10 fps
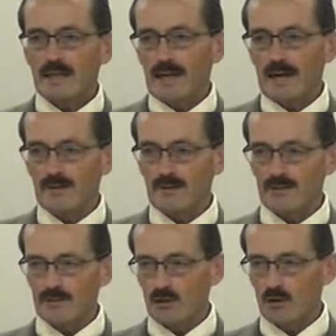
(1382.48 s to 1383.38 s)

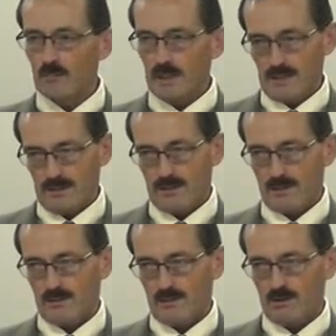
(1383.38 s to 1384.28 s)
and the
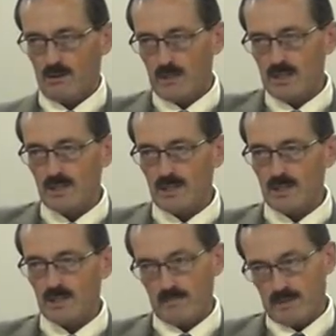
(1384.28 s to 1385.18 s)
Ptolemies, Ptolemies in
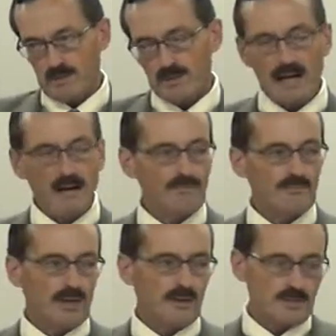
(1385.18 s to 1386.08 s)
Egypt in the
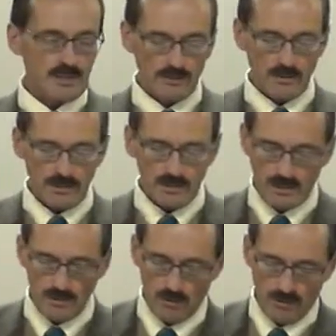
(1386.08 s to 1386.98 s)
south and the
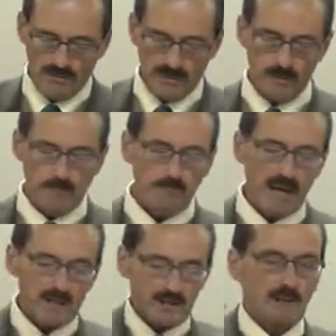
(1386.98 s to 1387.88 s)
Seleucids north and
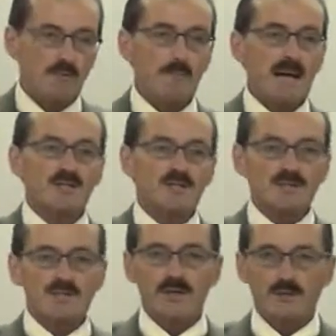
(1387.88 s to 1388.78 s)
based, they were based
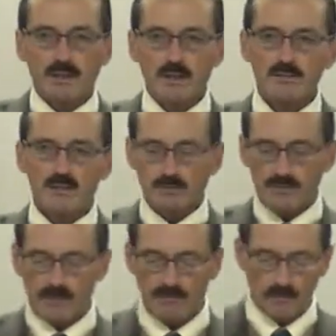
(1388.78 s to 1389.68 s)
in Syria, so
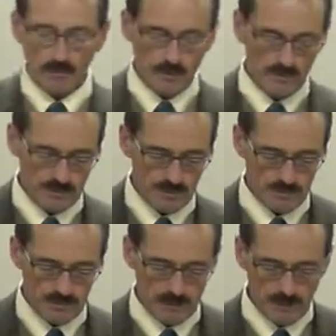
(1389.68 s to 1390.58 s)
therefore north of
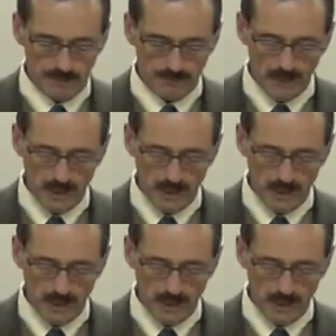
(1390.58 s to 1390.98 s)
Jerusalem.